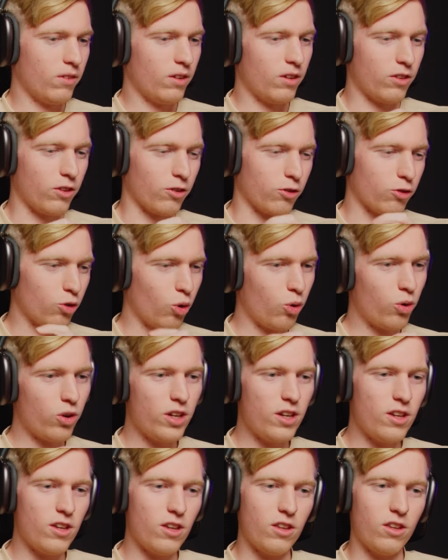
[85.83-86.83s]
The
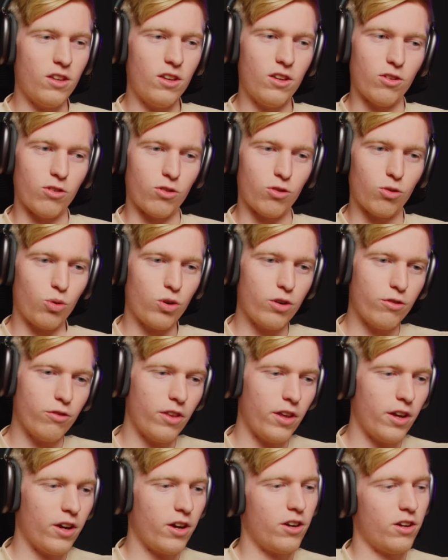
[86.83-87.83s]
story is sort of
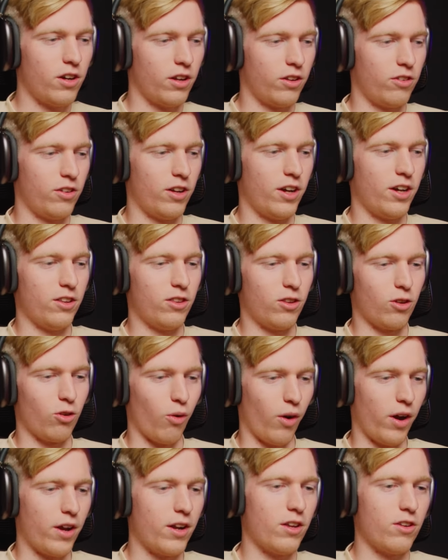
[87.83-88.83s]
there. It's not the
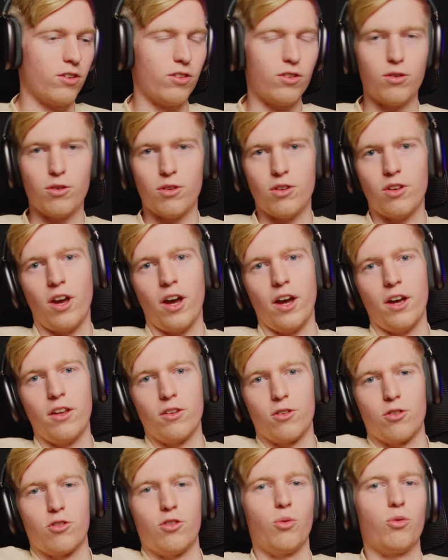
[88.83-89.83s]
greatest.
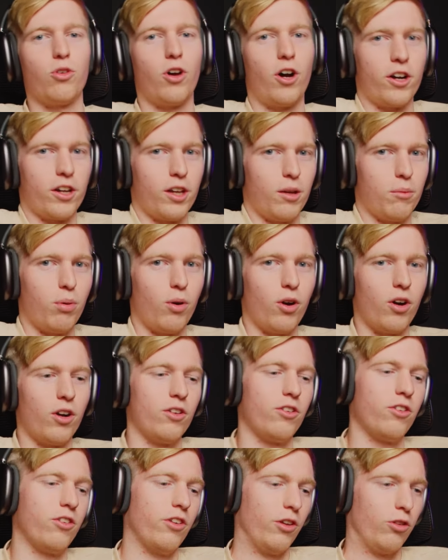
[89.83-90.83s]
There's no talking parts.